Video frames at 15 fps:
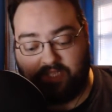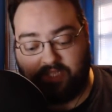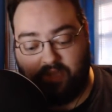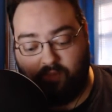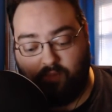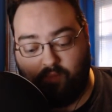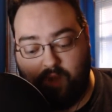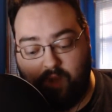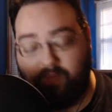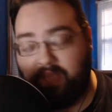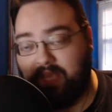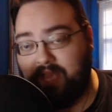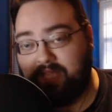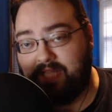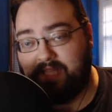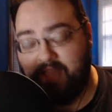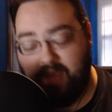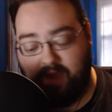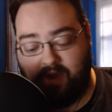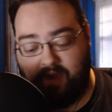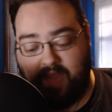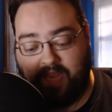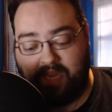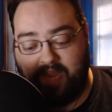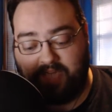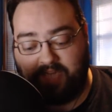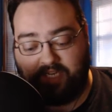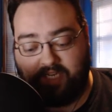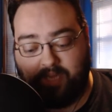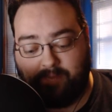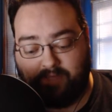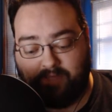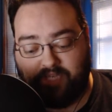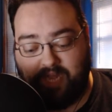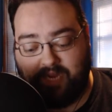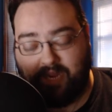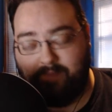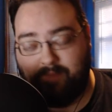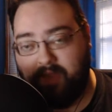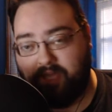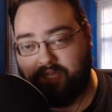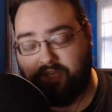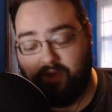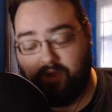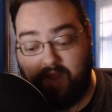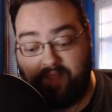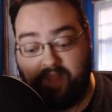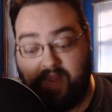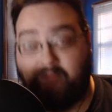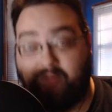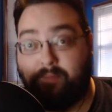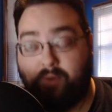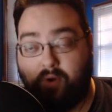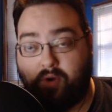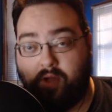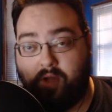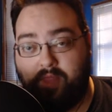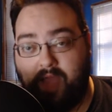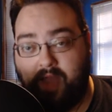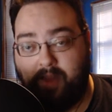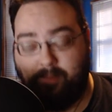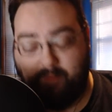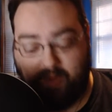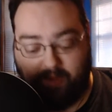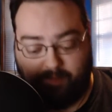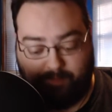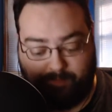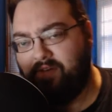So when we get there, I can actually double check and make sure, and then I'll report on that in a minute.